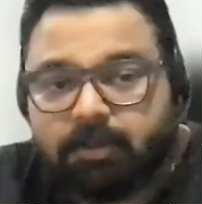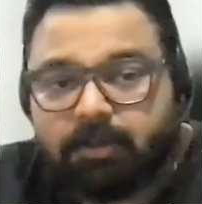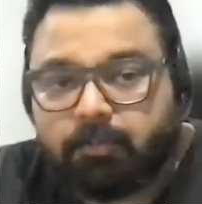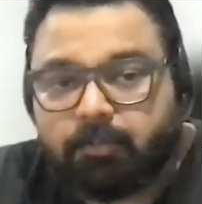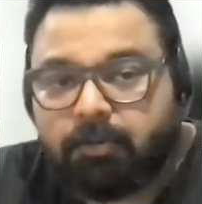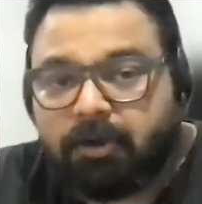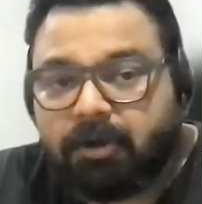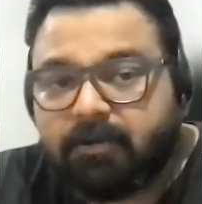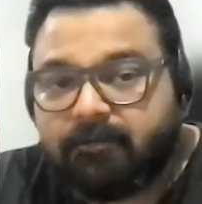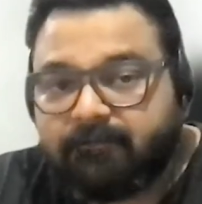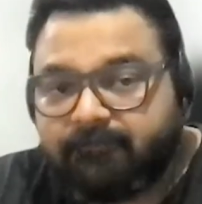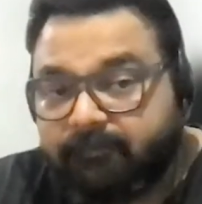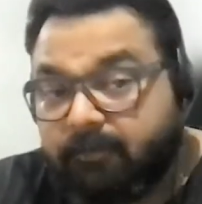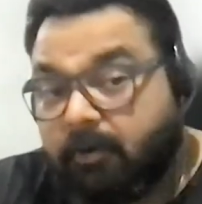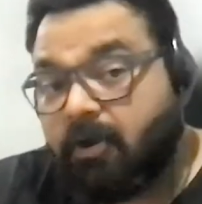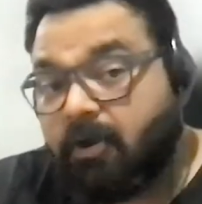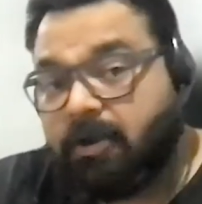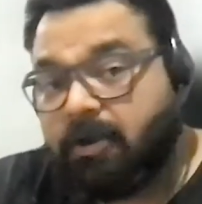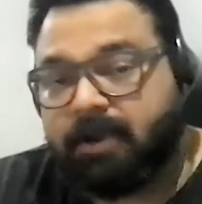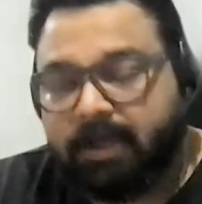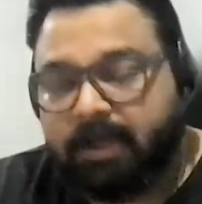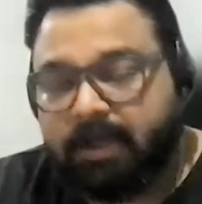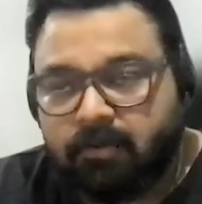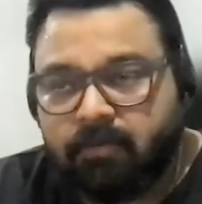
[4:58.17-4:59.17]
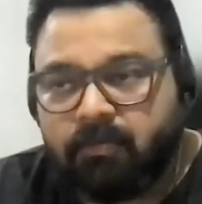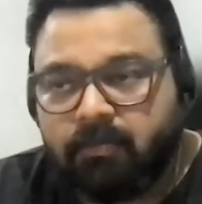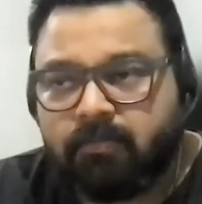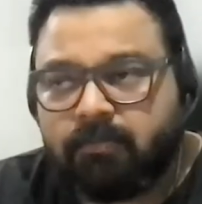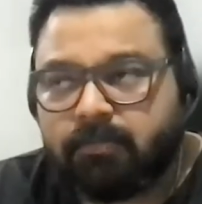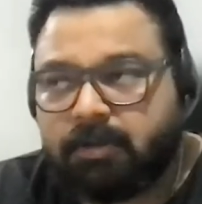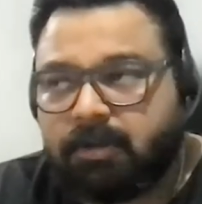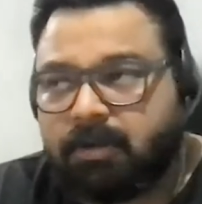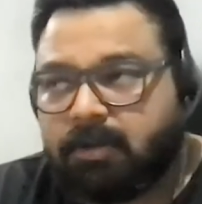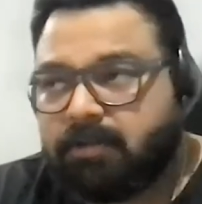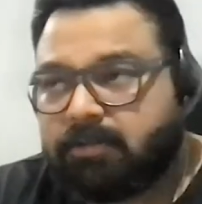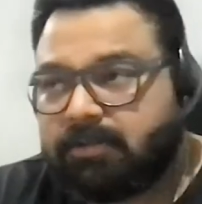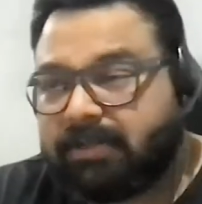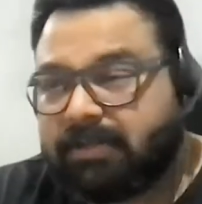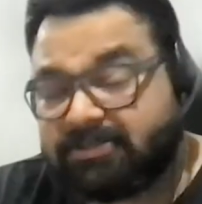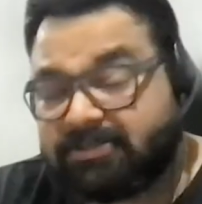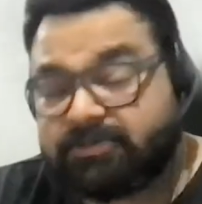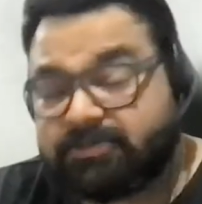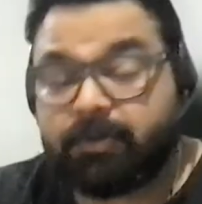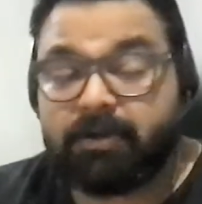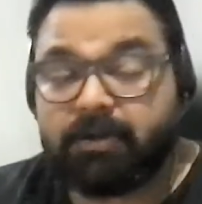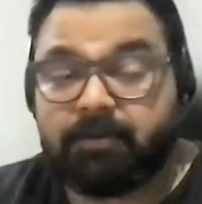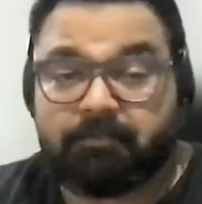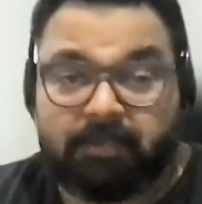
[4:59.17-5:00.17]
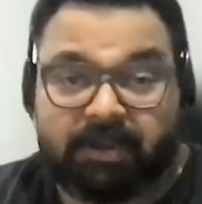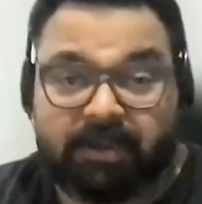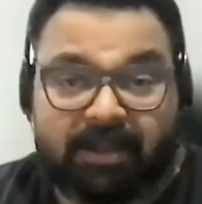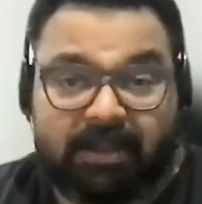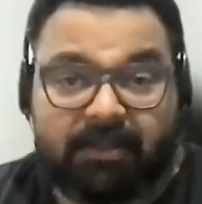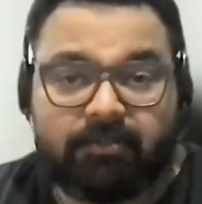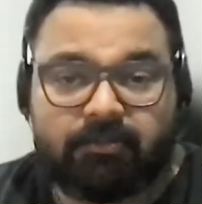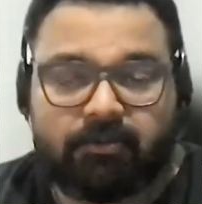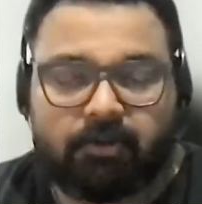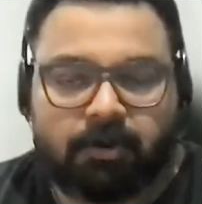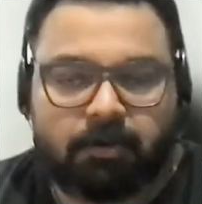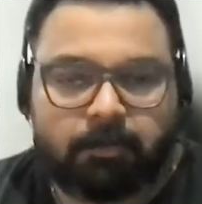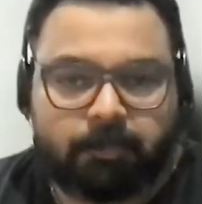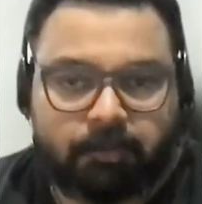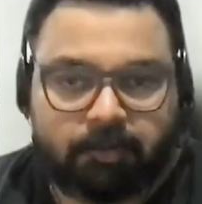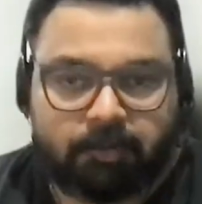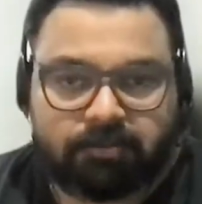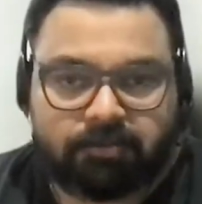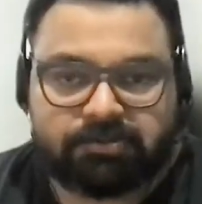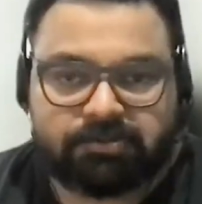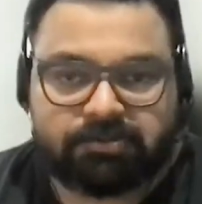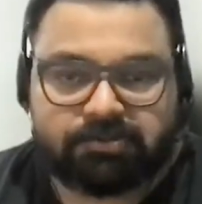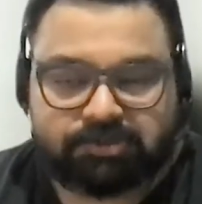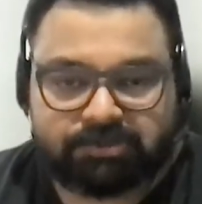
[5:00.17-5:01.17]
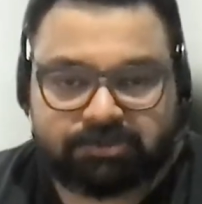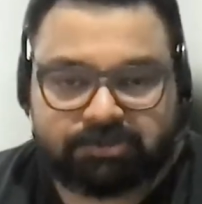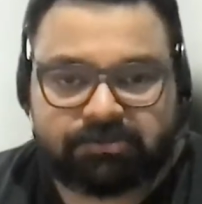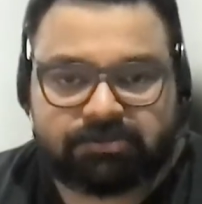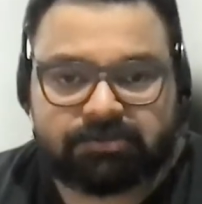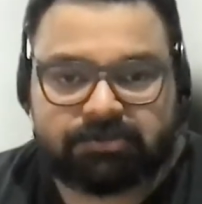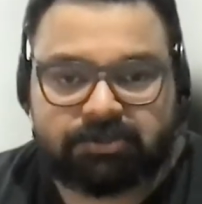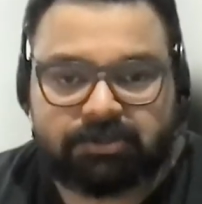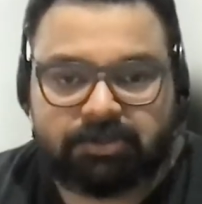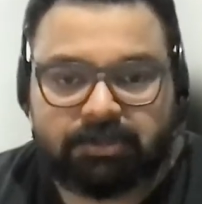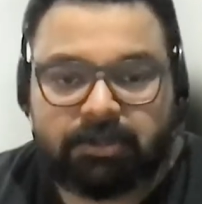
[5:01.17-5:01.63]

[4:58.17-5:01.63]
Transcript: But for now, that's what my thought process is.